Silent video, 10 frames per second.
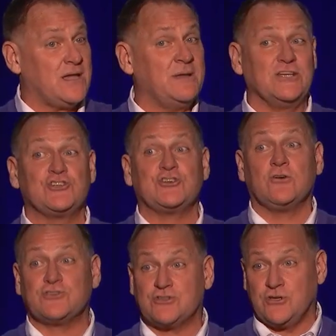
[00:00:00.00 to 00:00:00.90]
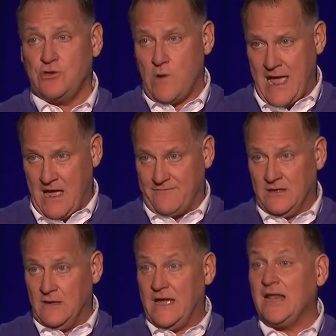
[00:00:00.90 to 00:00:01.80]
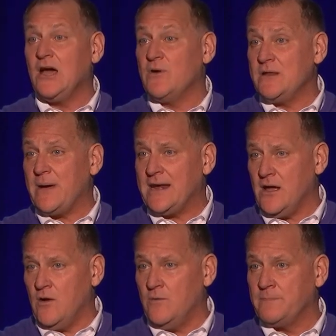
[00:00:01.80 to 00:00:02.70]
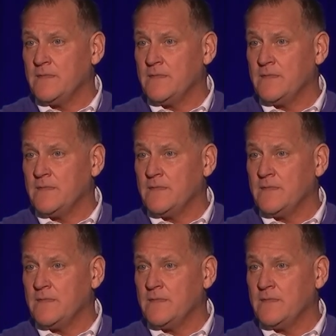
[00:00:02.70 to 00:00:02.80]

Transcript: How many shirts do you have? Hello, anybody home?